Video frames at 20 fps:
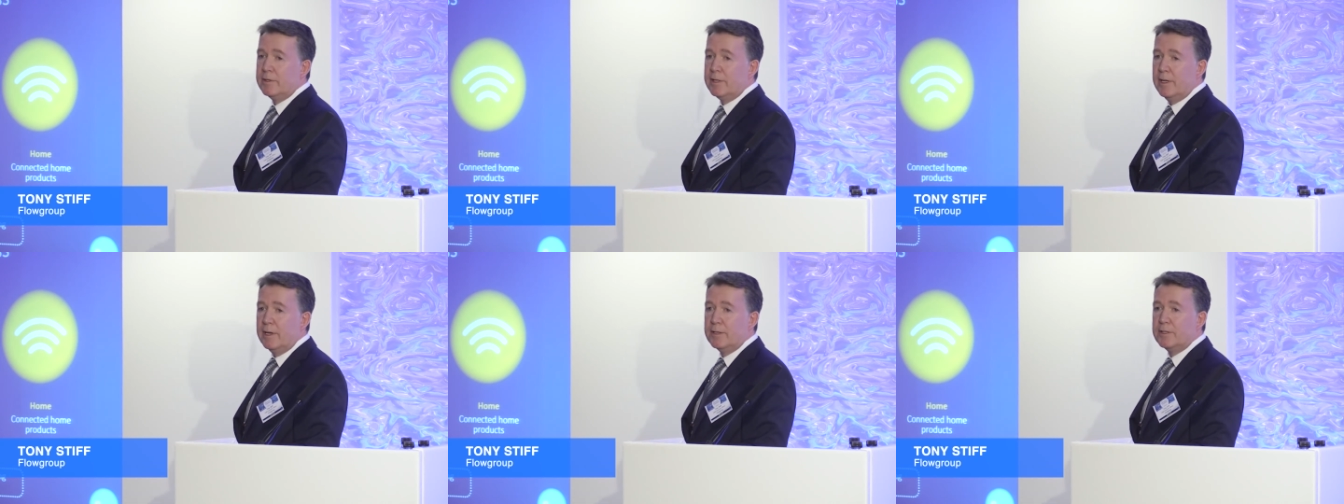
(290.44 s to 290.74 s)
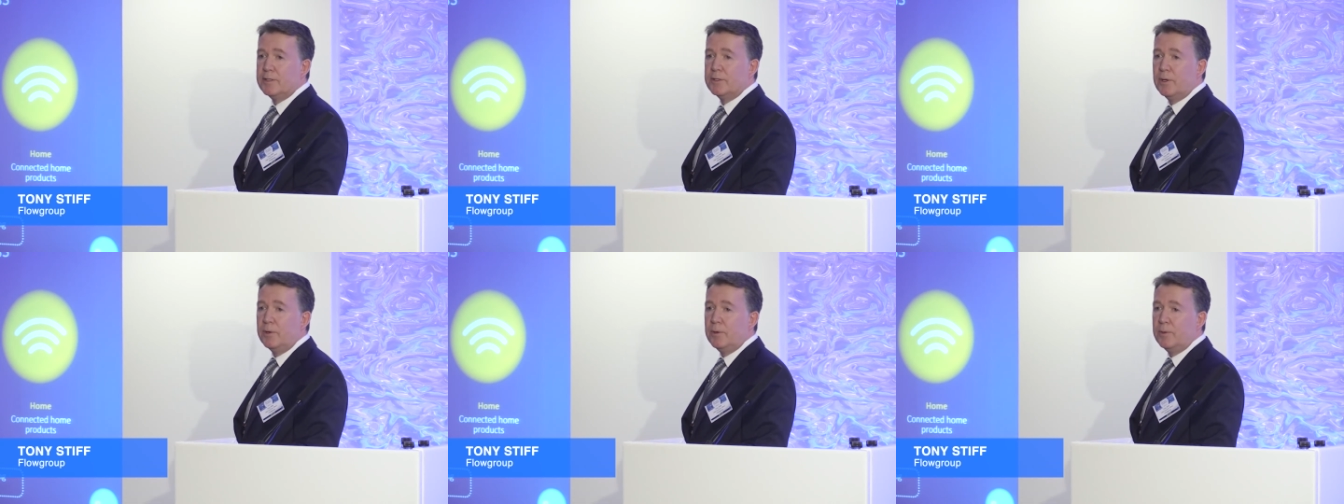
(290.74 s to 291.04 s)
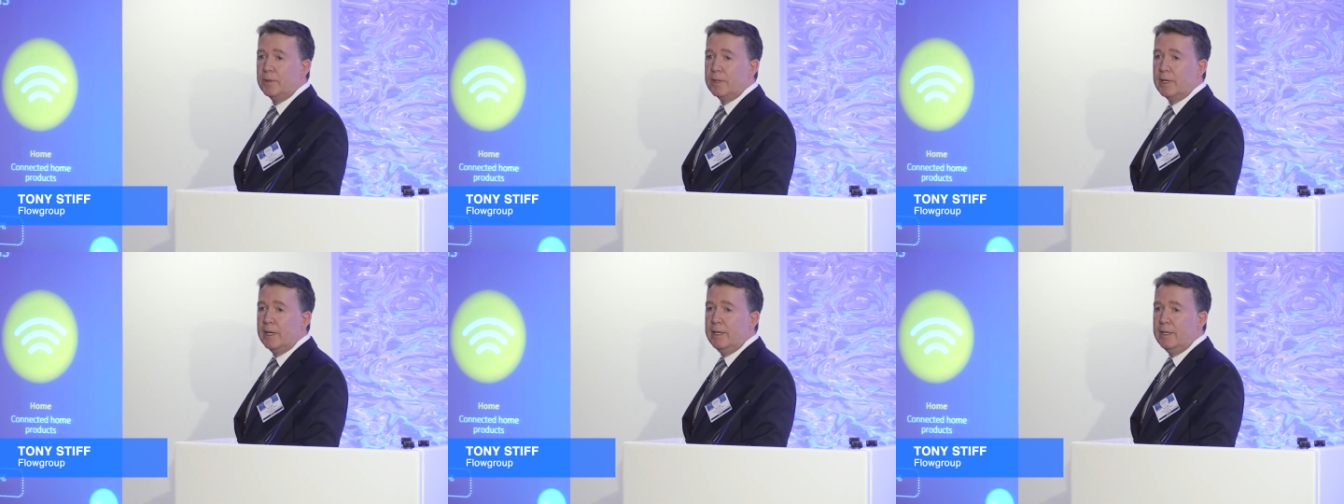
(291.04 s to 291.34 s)
that are
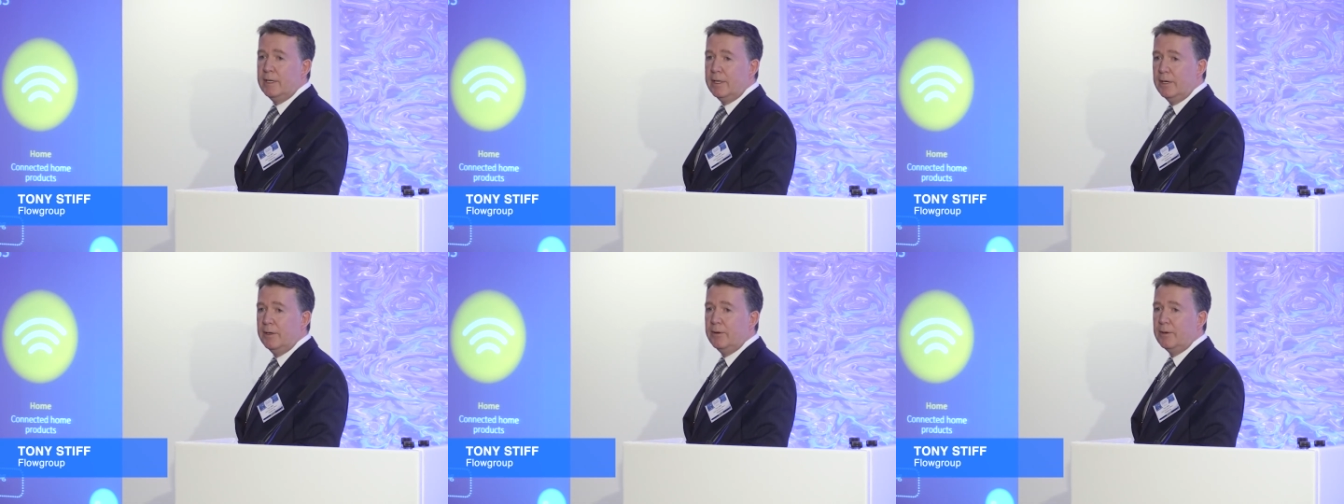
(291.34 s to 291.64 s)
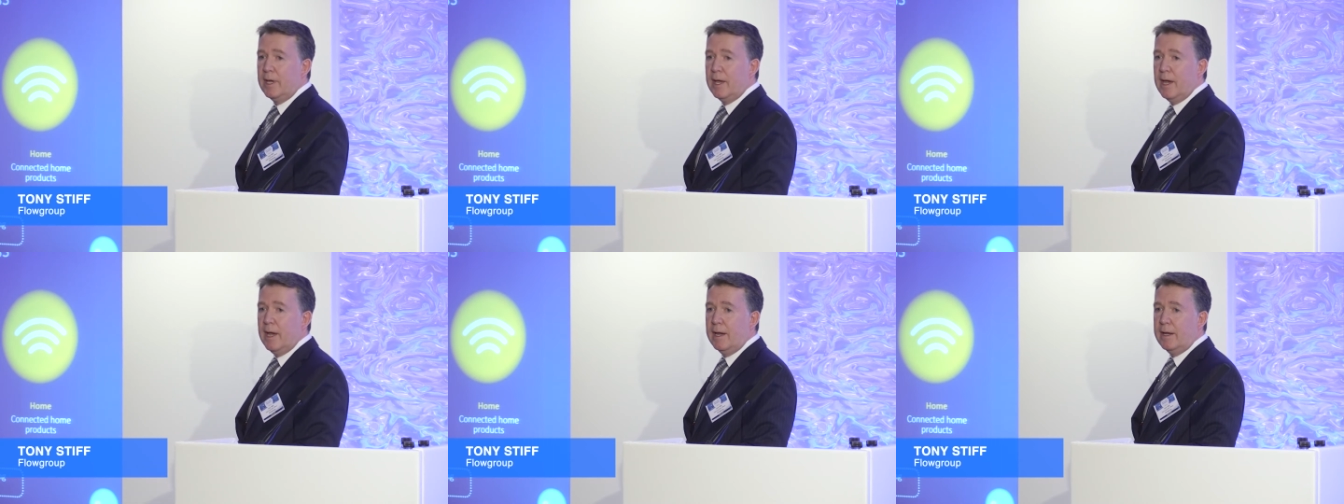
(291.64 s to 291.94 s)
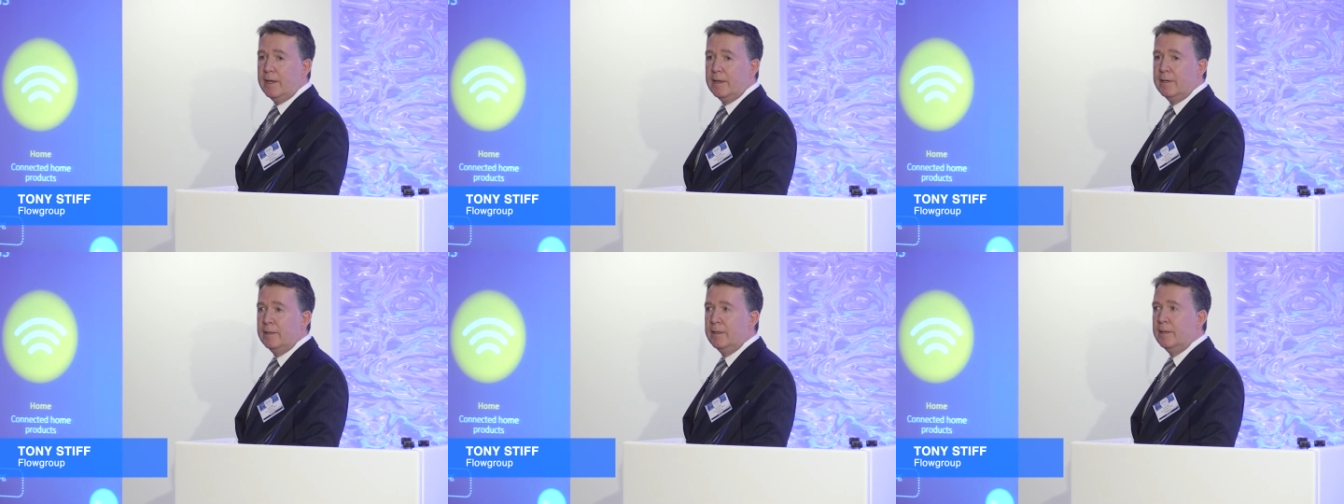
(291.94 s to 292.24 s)
sold in the U K
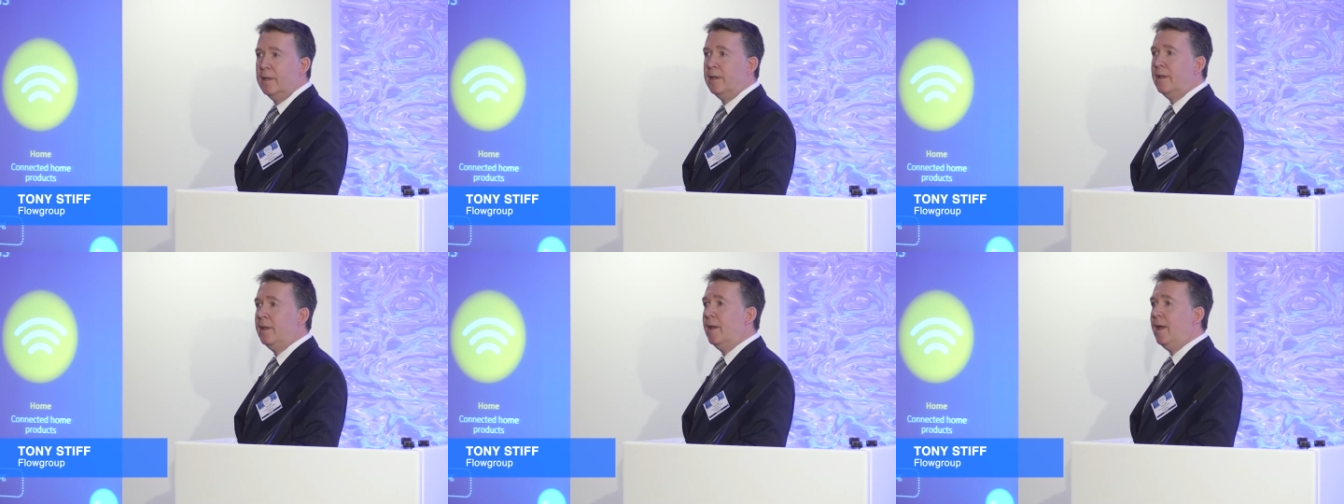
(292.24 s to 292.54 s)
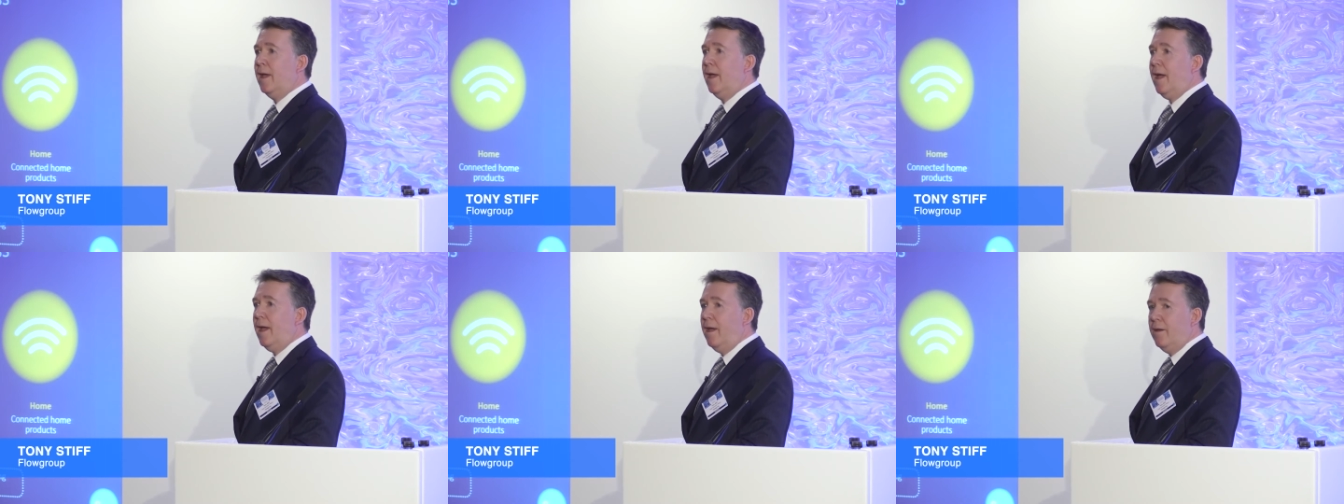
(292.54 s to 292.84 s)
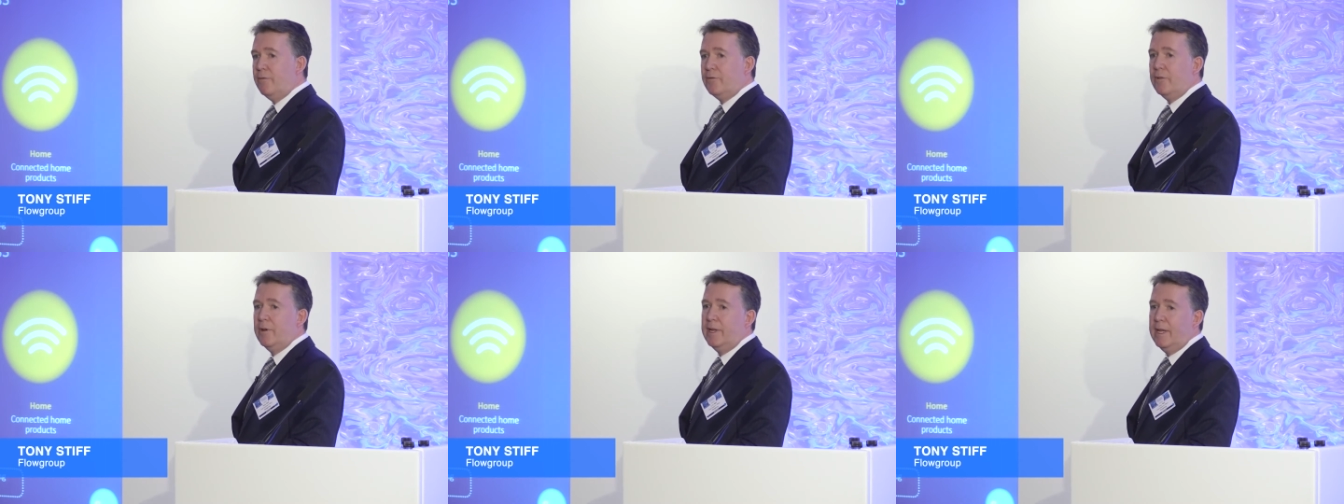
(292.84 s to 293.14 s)

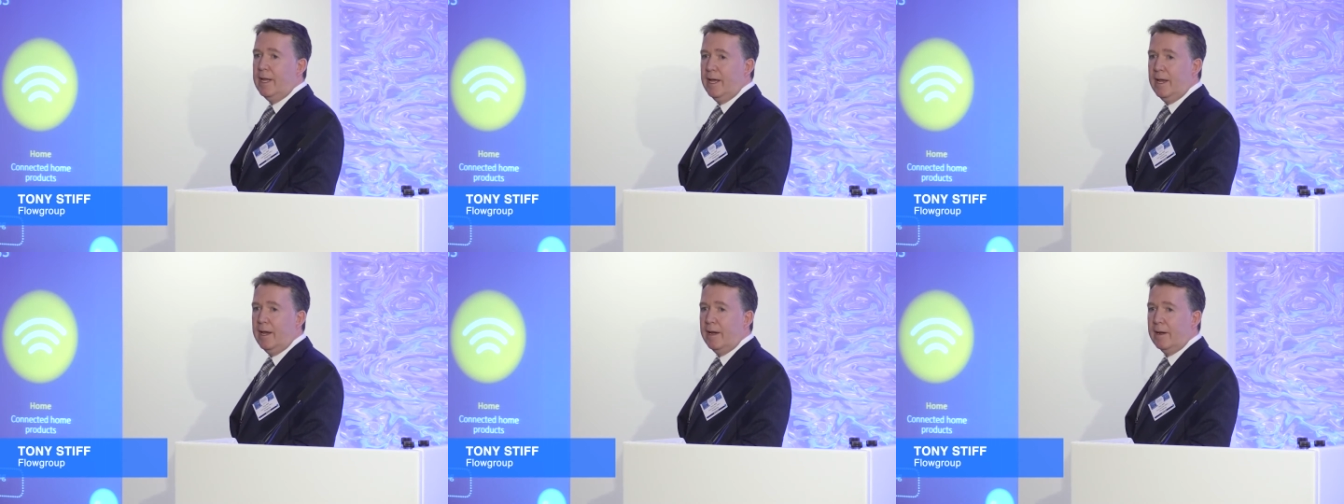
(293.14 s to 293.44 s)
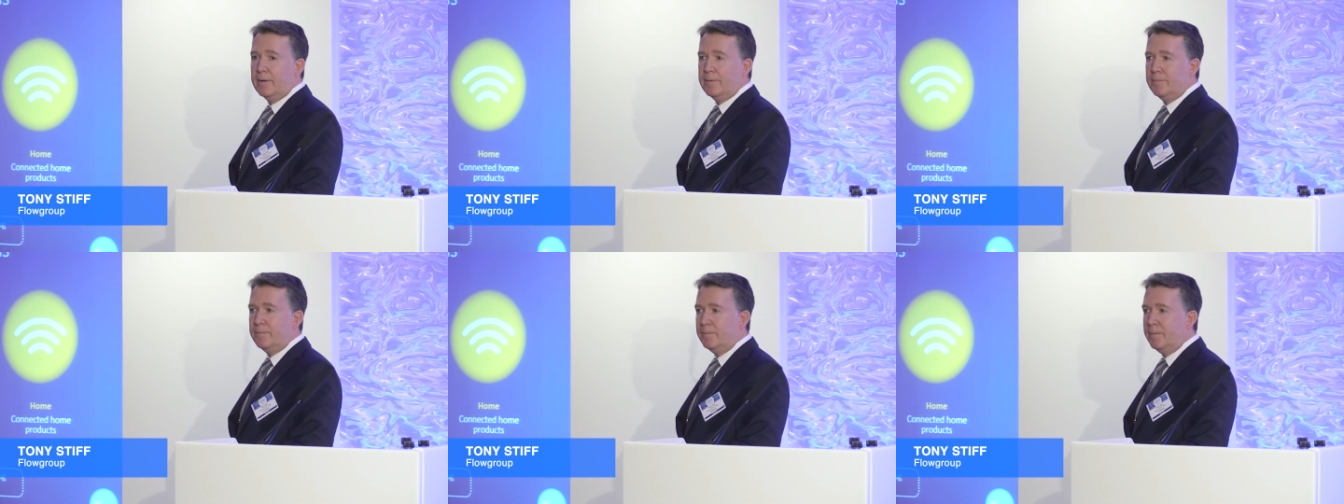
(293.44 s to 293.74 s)
every year.